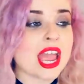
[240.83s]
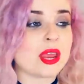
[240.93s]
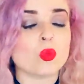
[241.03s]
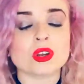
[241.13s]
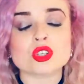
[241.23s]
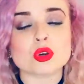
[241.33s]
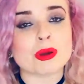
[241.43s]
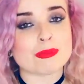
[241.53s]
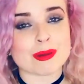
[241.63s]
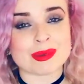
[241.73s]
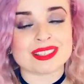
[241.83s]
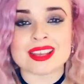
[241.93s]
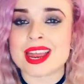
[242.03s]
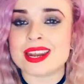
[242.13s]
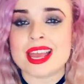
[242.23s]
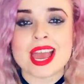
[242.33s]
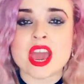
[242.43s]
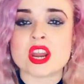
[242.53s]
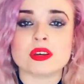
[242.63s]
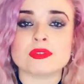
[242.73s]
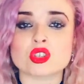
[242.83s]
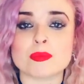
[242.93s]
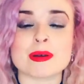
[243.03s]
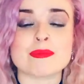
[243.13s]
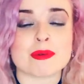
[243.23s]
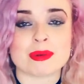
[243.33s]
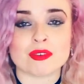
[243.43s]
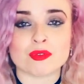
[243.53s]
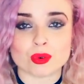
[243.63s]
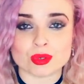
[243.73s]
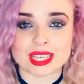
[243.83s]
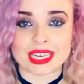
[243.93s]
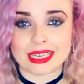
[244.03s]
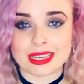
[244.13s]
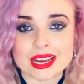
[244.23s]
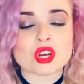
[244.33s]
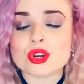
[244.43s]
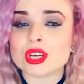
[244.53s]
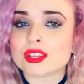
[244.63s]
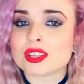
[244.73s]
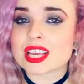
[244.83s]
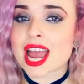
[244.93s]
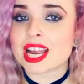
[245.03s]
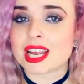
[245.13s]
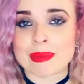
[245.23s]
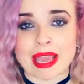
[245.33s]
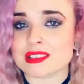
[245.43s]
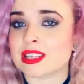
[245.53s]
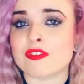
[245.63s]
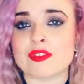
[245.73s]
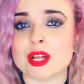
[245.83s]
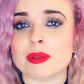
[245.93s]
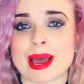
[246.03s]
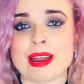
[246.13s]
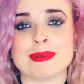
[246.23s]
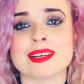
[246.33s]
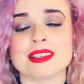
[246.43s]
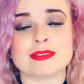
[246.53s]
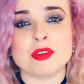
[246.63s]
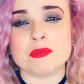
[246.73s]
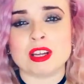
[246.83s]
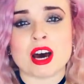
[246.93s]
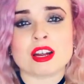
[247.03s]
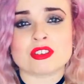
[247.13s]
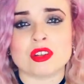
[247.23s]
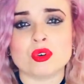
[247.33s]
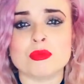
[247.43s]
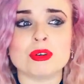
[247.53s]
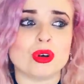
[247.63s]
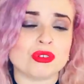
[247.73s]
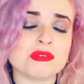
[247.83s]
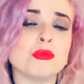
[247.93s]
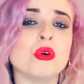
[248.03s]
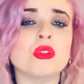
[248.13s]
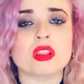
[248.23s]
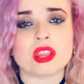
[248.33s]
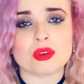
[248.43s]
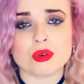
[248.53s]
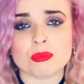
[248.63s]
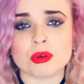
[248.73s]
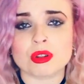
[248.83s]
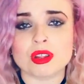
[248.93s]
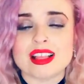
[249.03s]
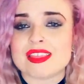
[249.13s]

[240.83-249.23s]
In one shop I might be a 10, in another shop I might be a 14. Don't look at the tag and make yourself bad because it's larger than normal or smaller than normal.